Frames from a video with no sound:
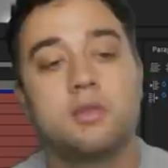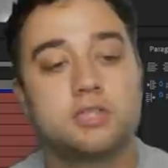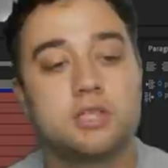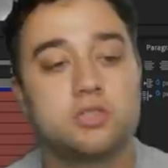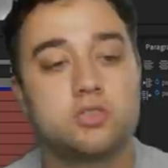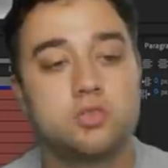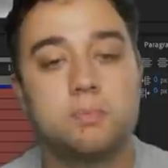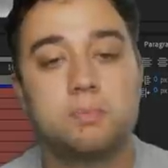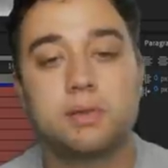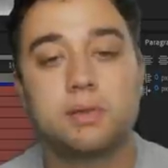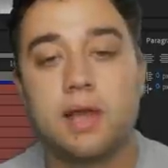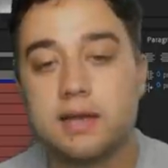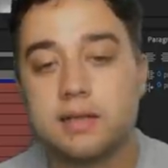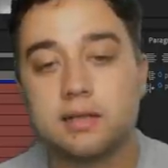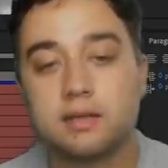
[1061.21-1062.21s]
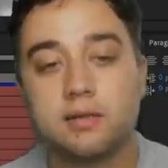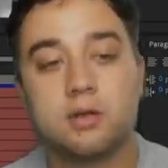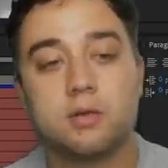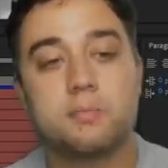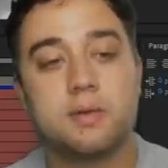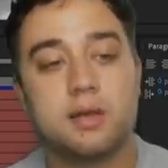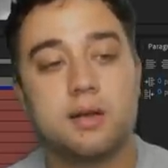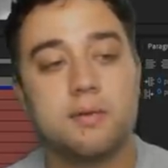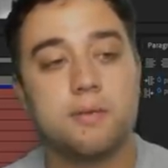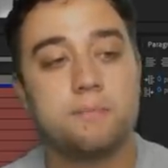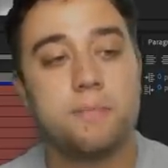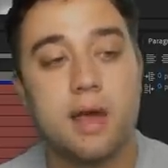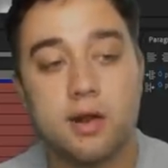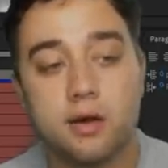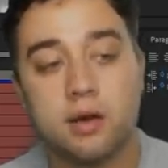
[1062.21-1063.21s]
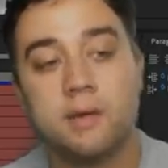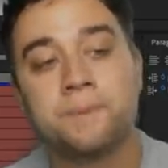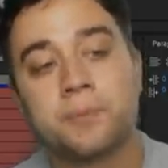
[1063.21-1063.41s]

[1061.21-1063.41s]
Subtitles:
just to blend a little bit better.